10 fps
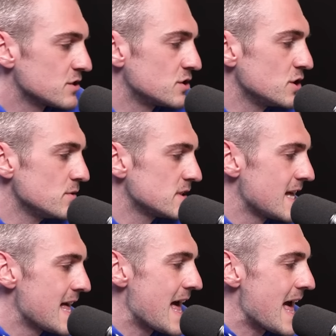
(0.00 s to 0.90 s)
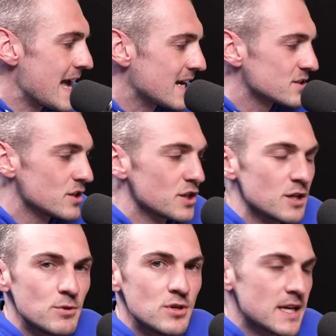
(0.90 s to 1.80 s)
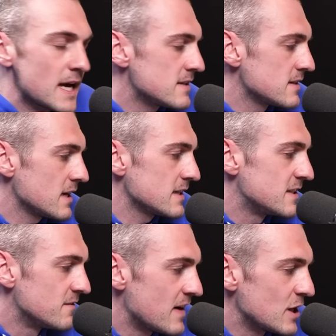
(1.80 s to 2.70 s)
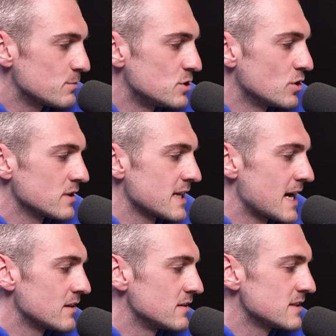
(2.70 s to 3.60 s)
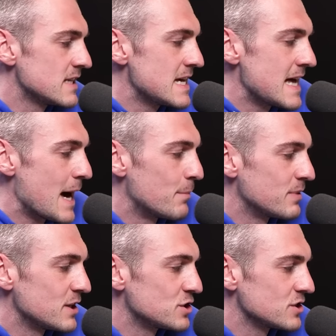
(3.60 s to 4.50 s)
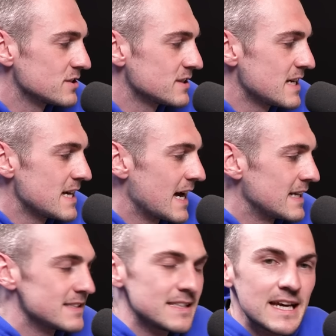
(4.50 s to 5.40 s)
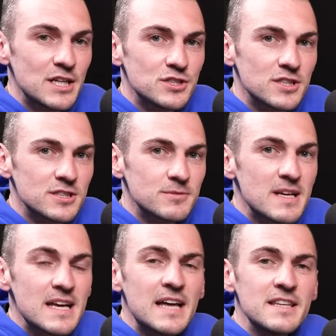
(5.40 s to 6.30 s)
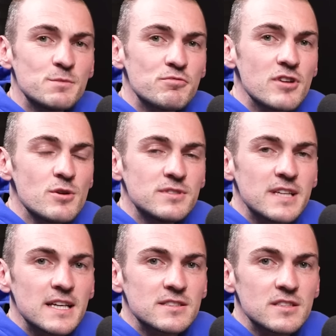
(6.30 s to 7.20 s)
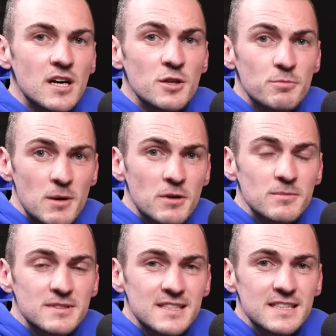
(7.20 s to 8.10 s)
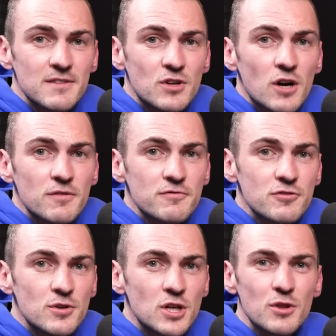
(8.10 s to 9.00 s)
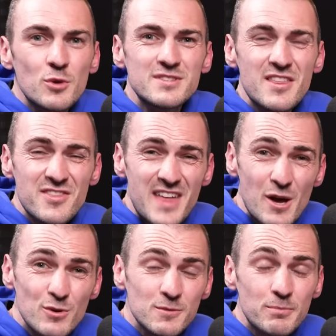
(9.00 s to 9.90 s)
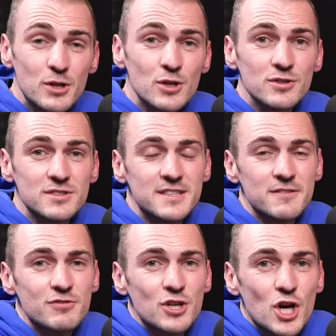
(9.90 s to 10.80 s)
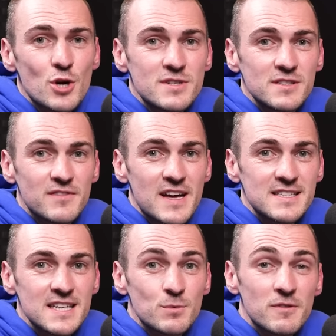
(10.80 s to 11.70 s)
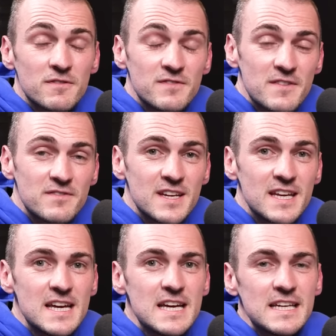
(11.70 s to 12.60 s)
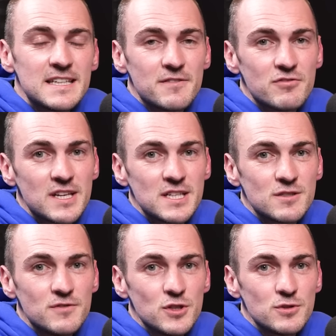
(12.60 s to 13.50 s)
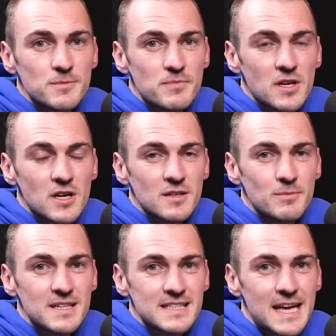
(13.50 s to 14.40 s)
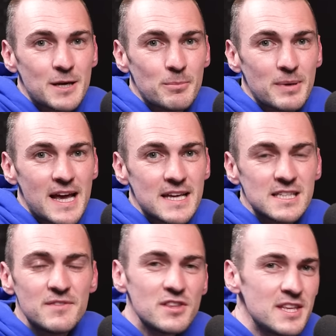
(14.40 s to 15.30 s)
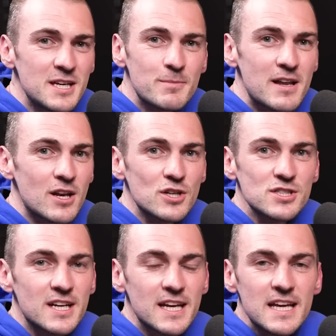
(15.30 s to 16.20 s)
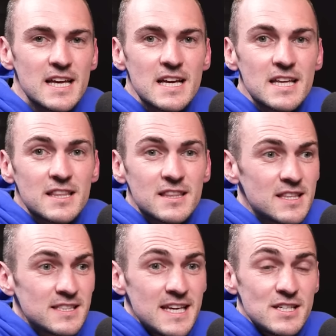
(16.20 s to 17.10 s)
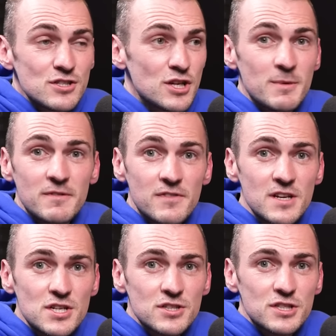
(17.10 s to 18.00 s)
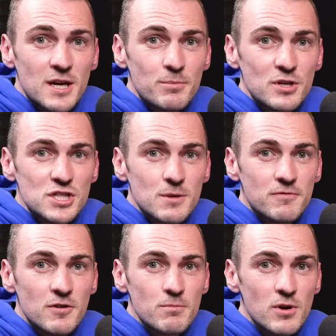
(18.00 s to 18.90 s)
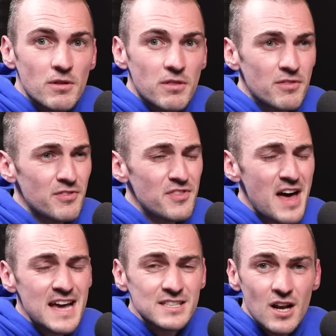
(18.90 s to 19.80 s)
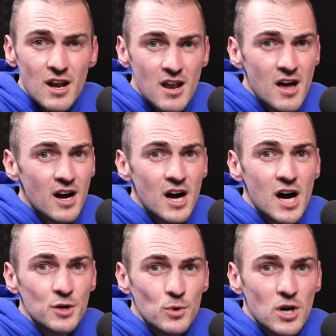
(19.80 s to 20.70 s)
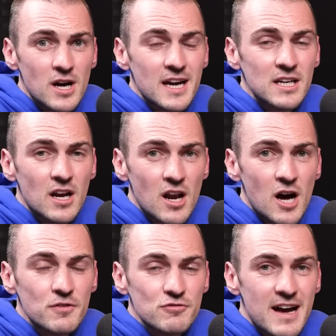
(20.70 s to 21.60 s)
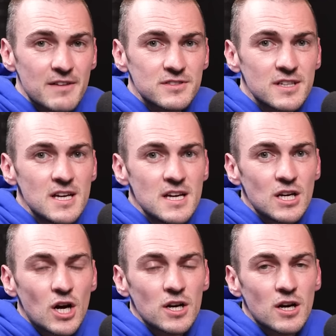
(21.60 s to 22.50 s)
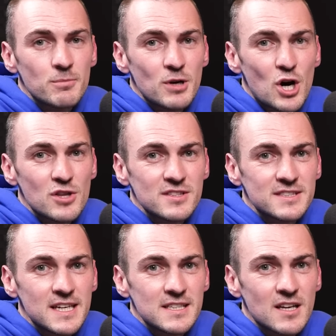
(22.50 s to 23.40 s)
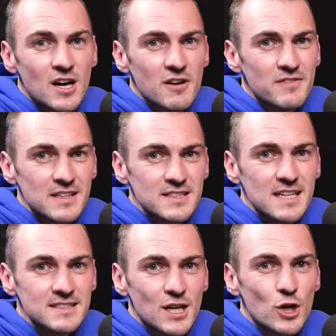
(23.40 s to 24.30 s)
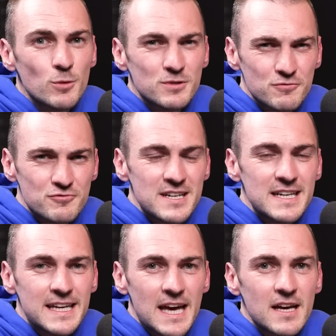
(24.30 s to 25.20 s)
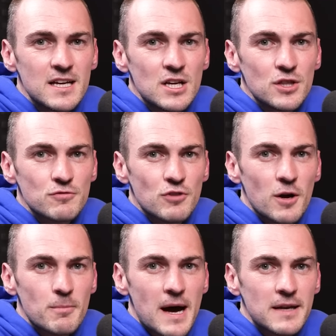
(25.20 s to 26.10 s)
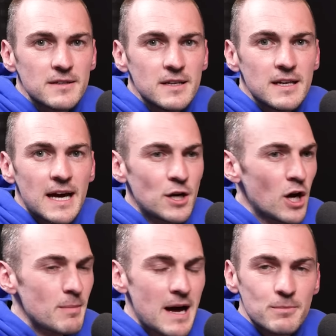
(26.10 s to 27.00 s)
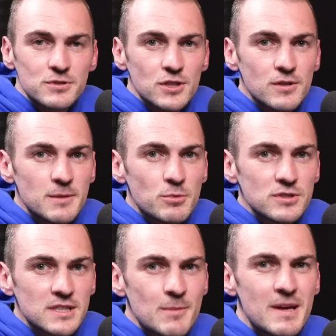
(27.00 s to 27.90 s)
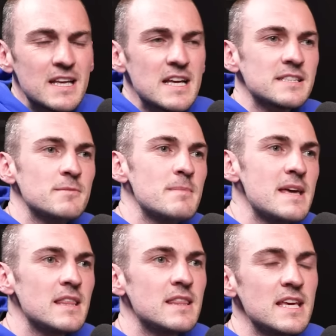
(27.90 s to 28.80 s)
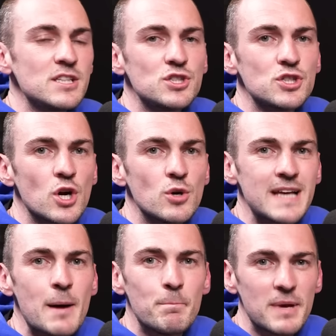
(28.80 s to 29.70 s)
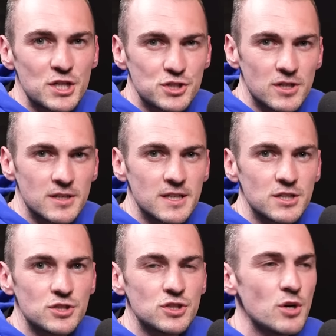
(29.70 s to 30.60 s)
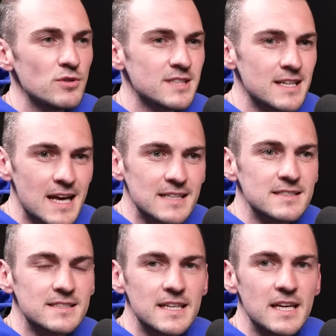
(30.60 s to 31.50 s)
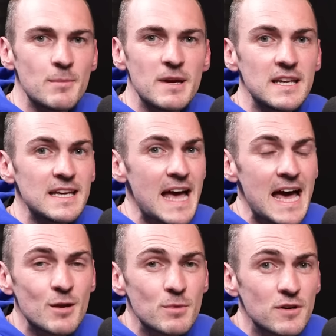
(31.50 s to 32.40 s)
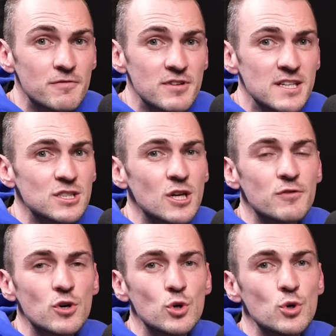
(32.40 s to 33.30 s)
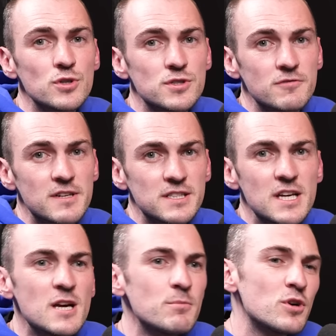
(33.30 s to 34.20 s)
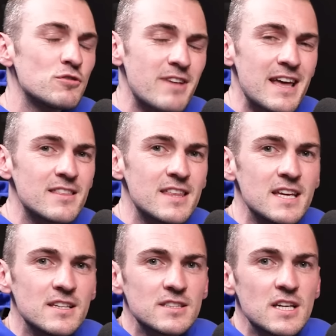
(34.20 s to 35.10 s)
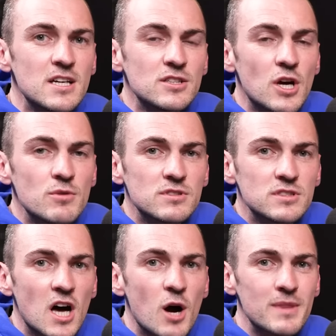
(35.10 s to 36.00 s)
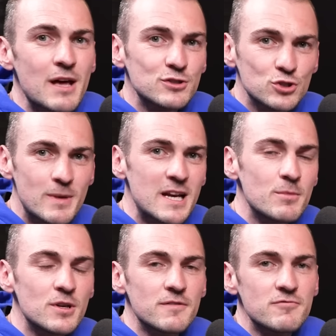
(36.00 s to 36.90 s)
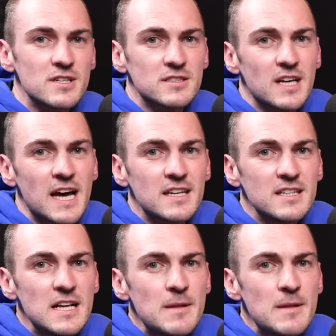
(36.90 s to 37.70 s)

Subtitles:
astute, excellent communicator, develops young talent, ambitious and tenacious. And this process that Birmingham City have gone through, there was 1,000+ different coaches vetted with 50 different interviews being taken place. And if you think about it logically, the season's only been finished in the Championship for a month. That is a lot of hard work and a lot of graft gone on behind the scenes at our fantastic club to really get the right man. And I am absolutely buzzing. I mean, to me, this shows ambition. It shows tenacity. I mean, element of risk, of course there is. But great things don't start without some element of risk. And,